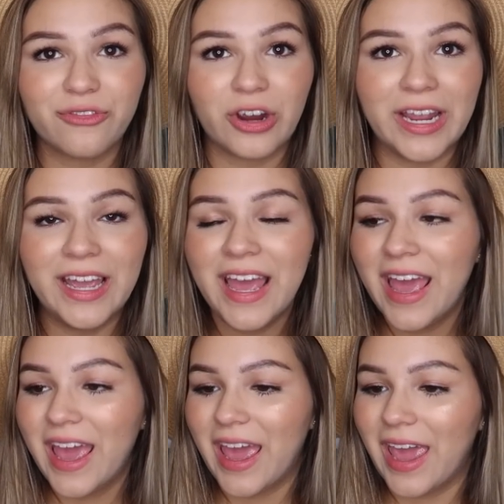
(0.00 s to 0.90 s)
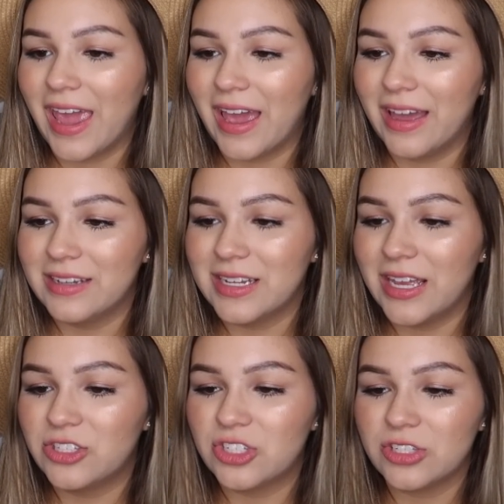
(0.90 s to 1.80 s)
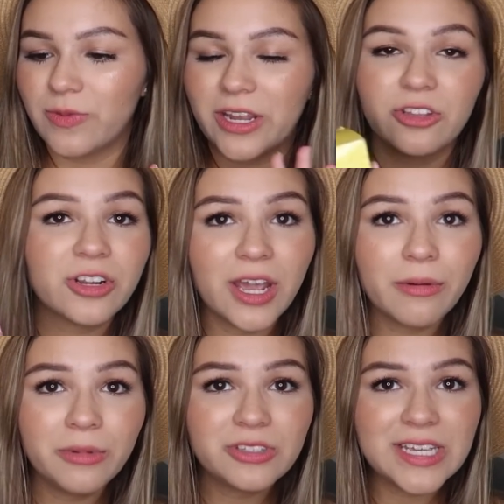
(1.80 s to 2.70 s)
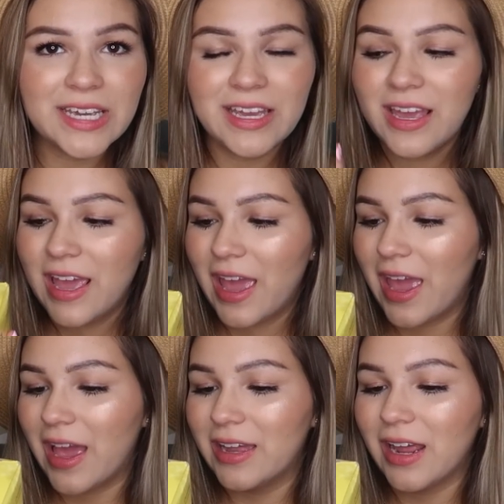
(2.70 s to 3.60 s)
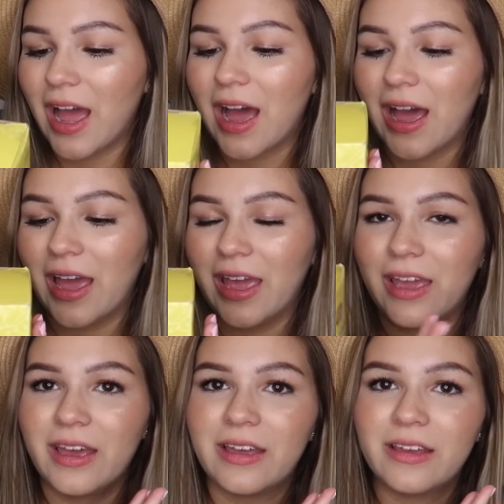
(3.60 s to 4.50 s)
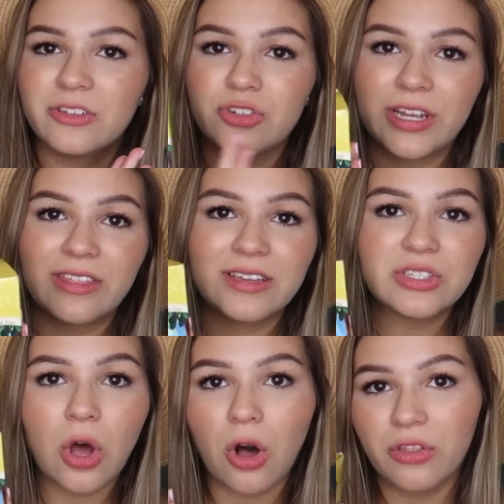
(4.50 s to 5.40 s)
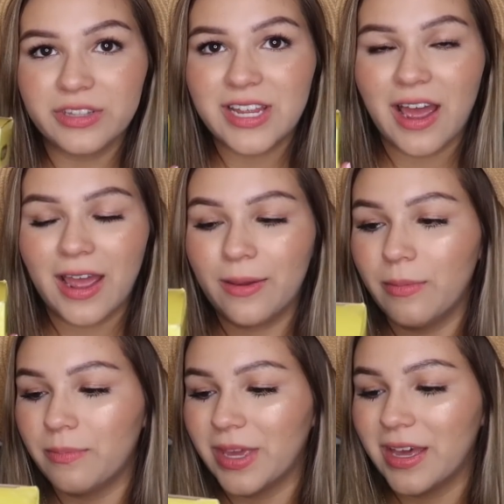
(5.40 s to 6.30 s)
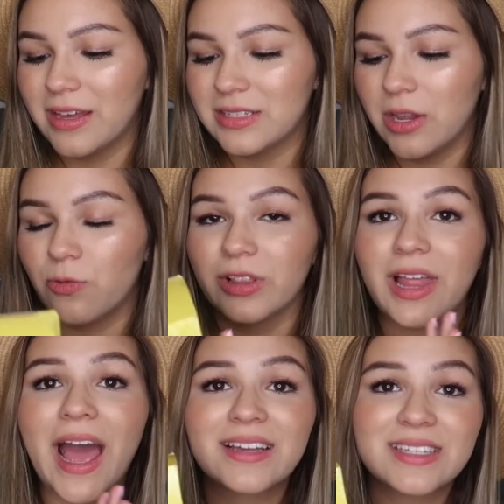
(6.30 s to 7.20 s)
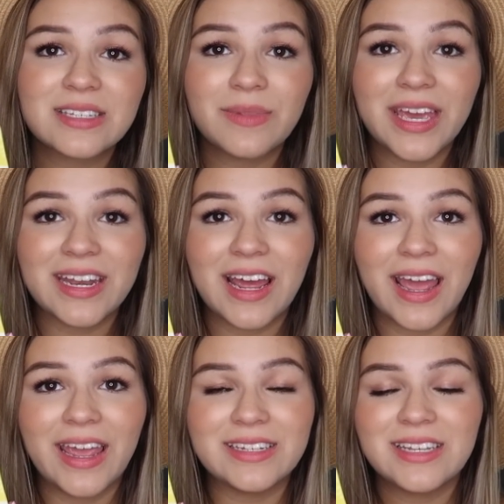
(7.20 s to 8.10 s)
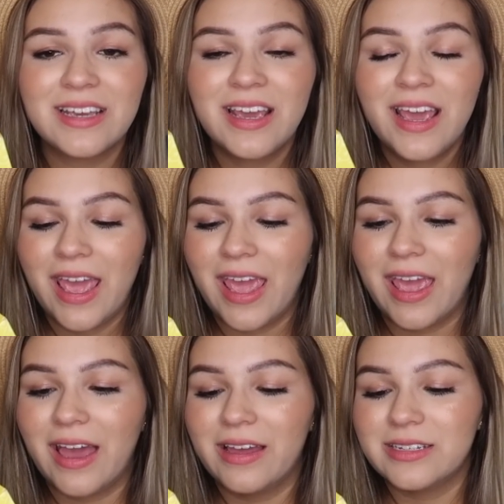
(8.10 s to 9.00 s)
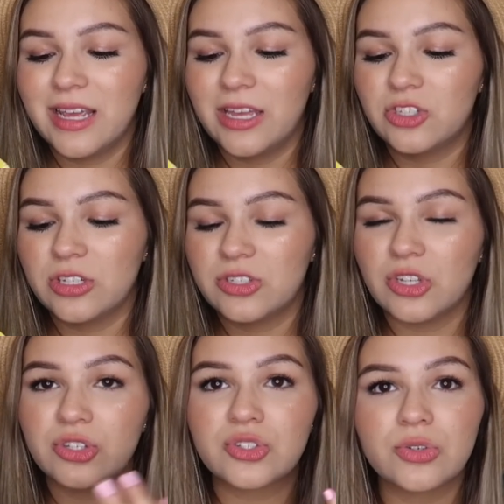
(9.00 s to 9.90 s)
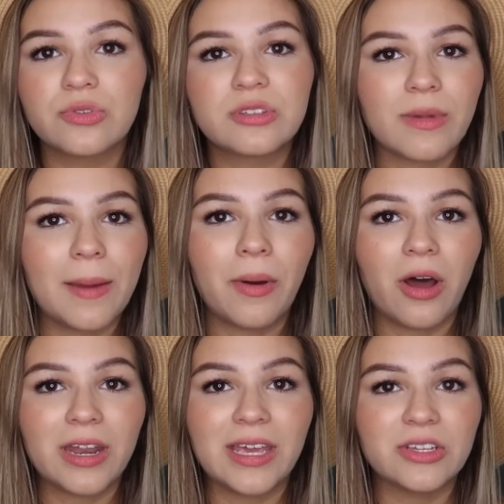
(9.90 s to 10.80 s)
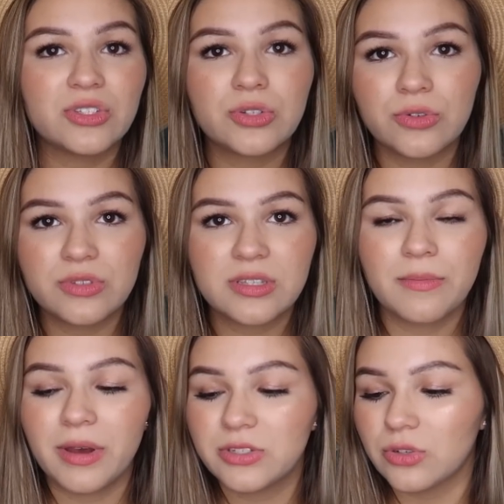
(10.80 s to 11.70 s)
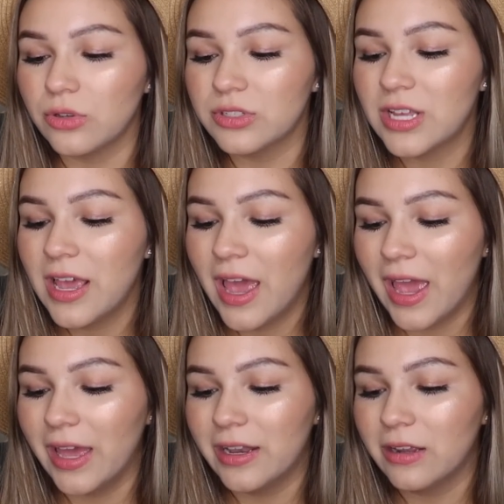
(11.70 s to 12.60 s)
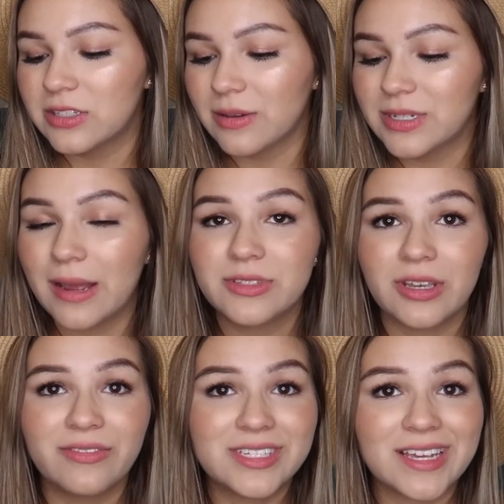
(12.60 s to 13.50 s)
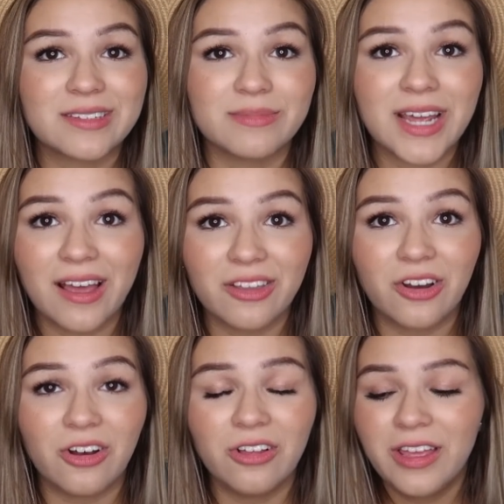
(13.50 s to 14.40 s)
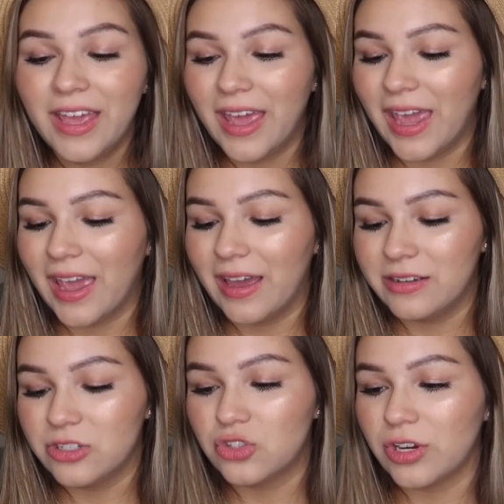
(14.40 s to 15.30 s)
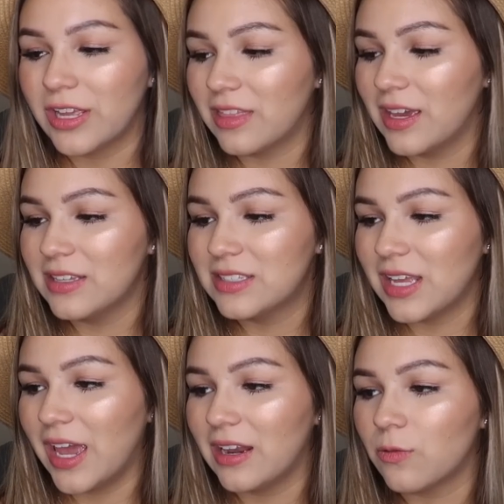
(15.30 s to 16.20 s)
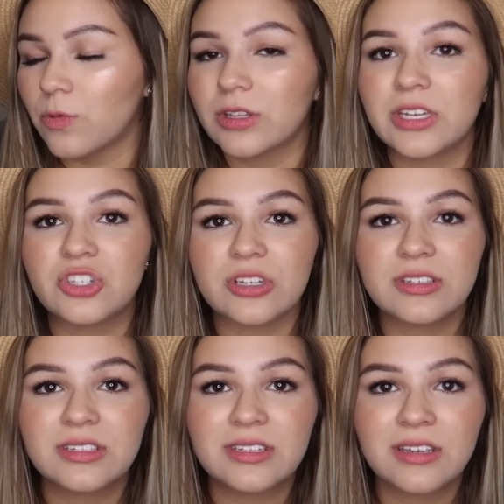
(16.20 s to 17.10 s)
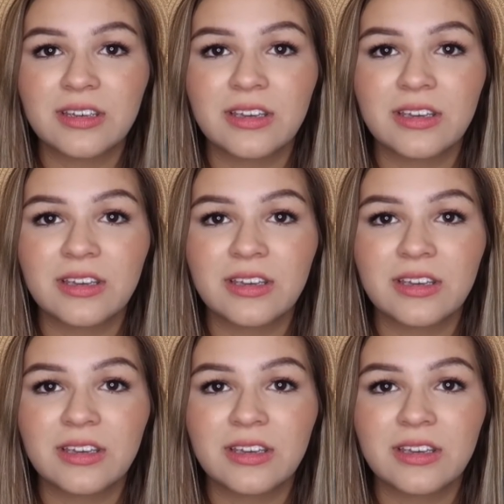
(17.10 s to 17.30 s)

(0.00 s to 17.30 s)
free, and it's just regular chamomile tea, and I drink this all the time because it relaxes me at night and it just soothes my body, it soothes the muscles, and sometimes I'll even take some Tylenol and drink this, and it really just